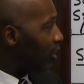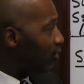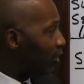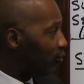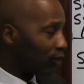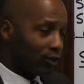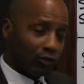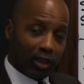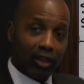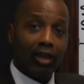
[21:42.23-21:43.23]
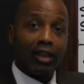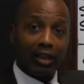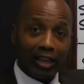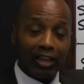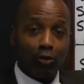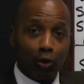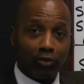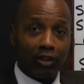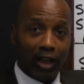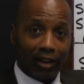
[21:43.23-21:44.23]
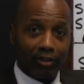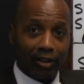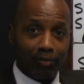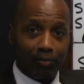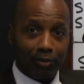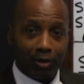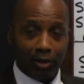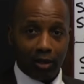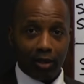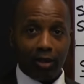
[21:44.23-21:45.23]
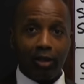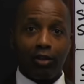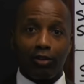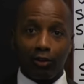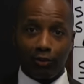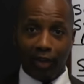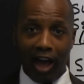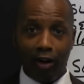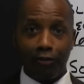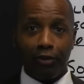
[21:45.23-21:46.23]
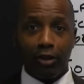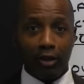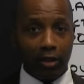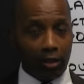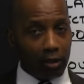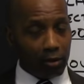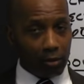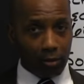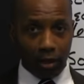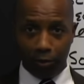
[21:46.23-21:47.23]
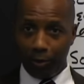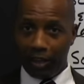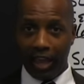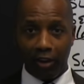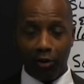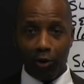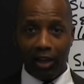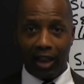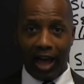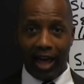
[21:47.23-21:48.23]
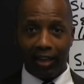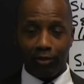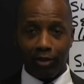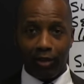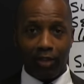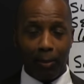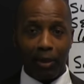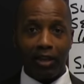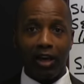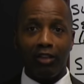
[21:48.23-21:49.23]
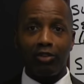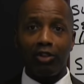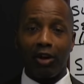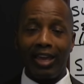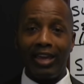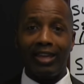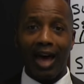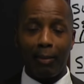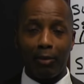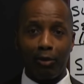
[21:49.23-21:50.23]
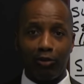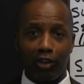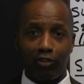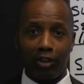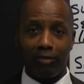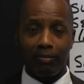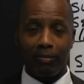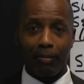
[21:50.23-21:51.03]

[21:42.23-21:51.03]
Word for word: eighteen sixty, Lincoln was elected. The South is beginning to realize that because of their economic position,